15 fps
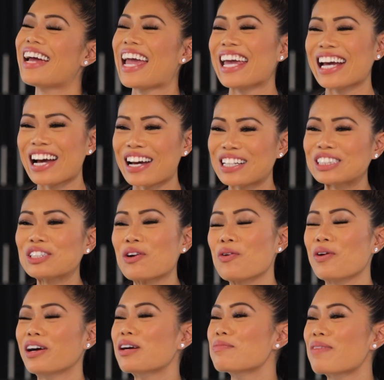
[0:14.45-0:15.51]
Hey guys,
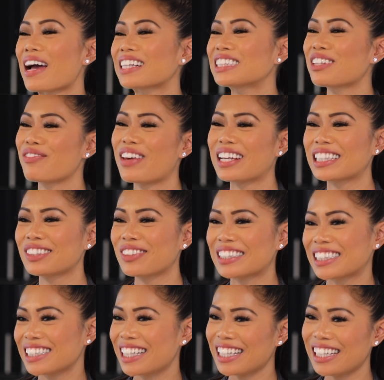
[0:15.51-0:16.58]
welcome back to Vegas
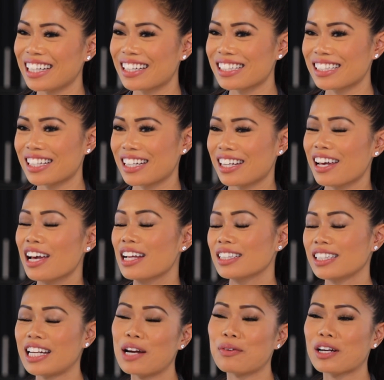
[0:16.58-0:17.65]
Vixen in the kitchen.
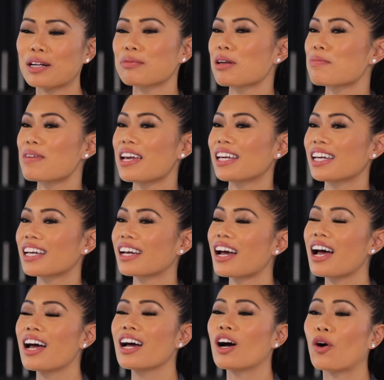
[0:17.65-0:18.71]
Today we're gonna be making
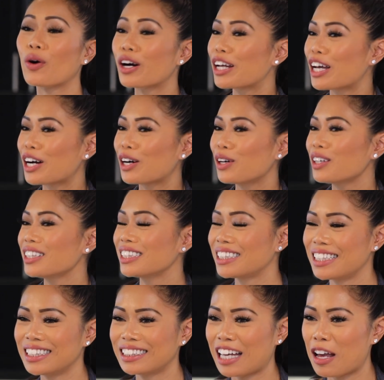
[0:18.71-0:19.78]
Oreo
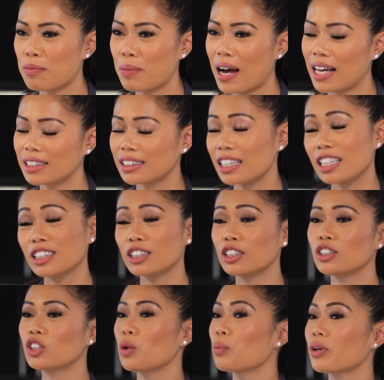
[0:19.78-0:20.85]
cheesecake bites. It's
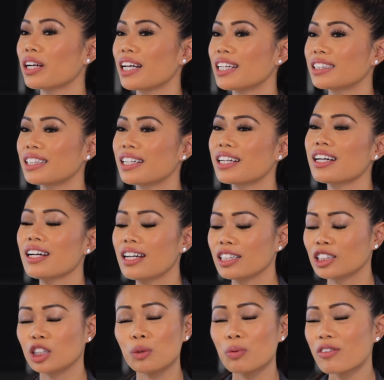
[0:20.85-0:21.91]
super easy,
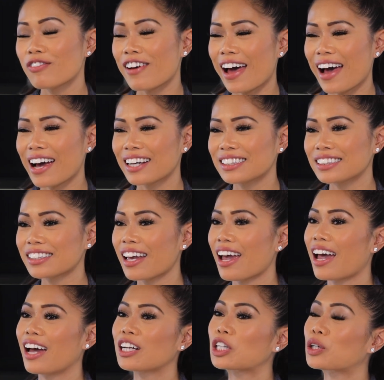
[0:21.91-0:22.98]
super fast,
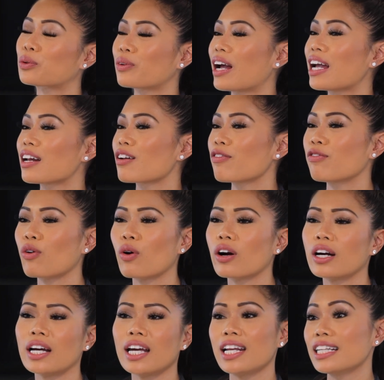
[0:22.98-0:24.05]
and great
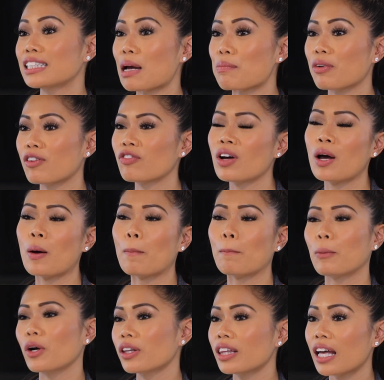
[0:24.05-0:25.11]
for any type of
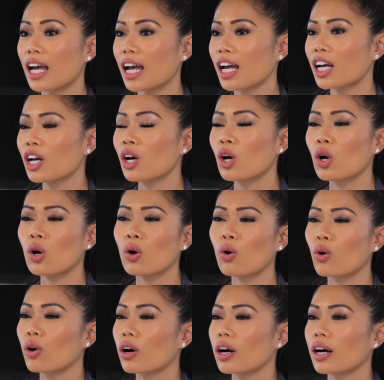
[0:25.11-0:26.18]
birthday
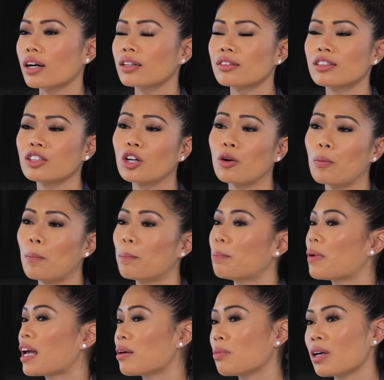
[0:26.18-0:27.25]
or, you know,
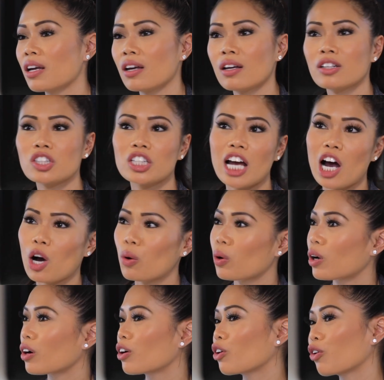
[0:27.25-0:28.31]
baby
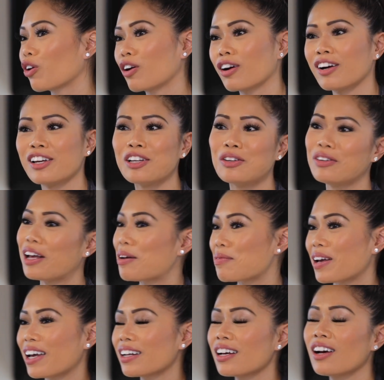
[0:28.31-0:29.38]
shower or you name
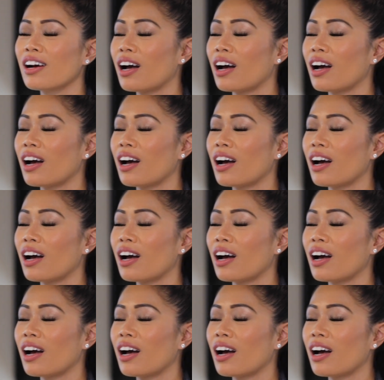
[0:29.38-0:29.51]
it.